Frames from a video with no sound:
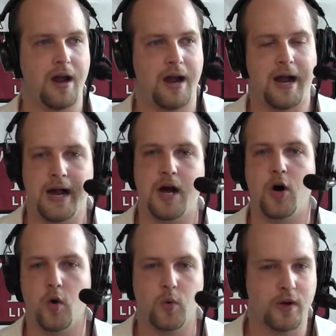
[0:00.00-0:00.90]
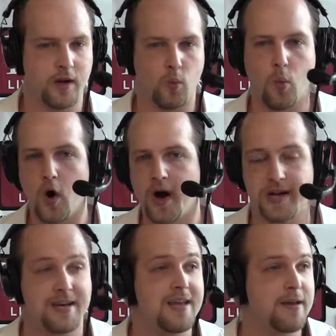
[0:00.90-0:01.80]
how and what
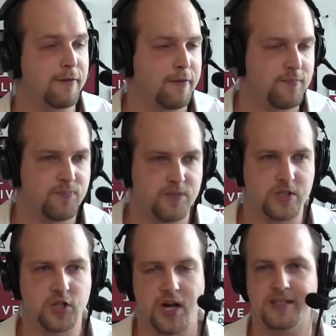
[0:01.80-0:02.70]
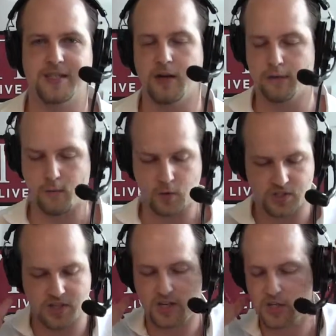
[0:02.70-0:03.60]
and if the John Cena
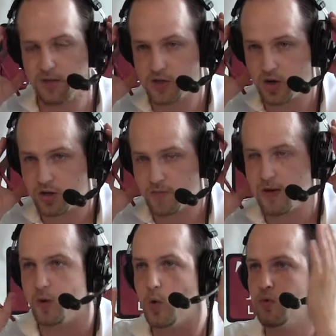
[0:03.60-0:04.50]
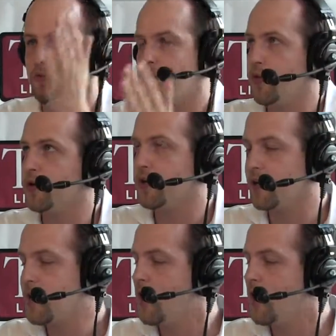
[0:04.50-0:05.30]
divorce thing should be talked about or reported.